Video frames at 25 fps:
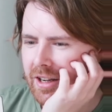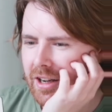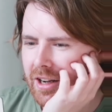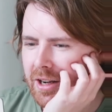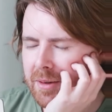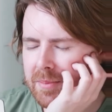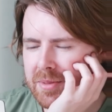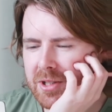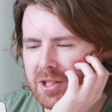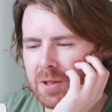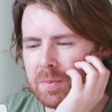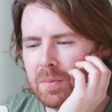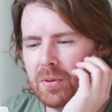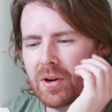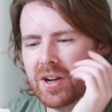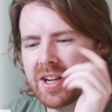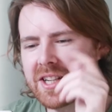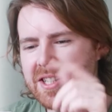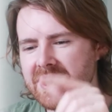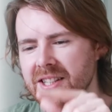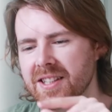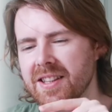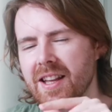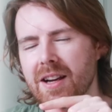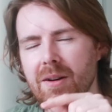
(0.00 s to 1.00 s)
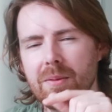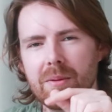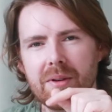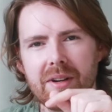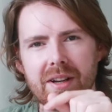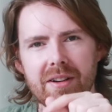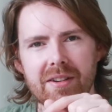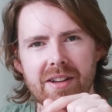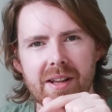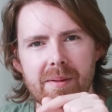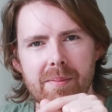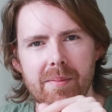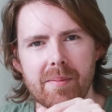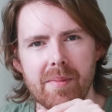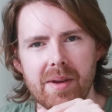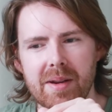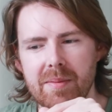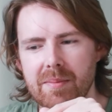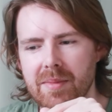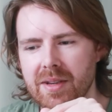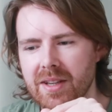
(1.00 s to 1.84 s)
I'm surprised at that one now. That made